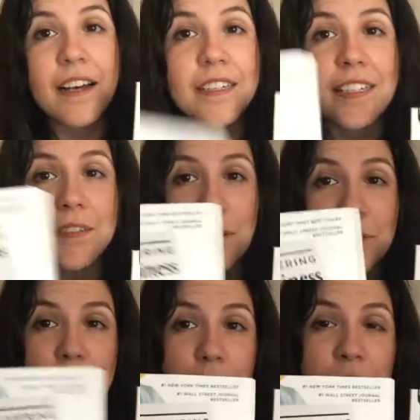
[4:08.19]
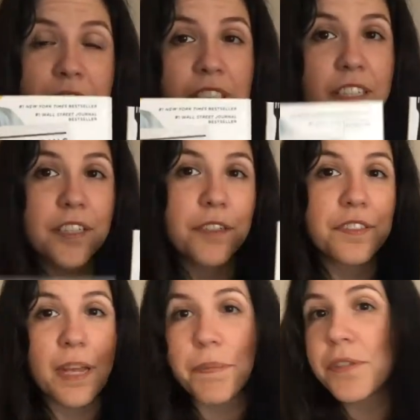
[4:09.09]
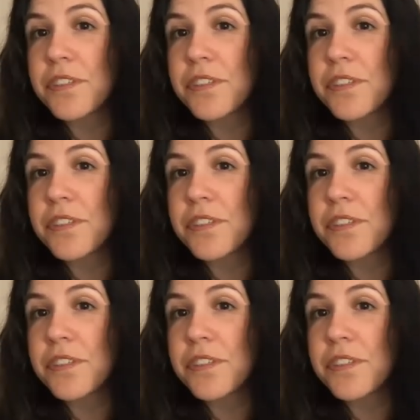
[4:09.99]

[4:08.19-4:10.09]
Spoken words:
He wrote this book, CEO of Zappos,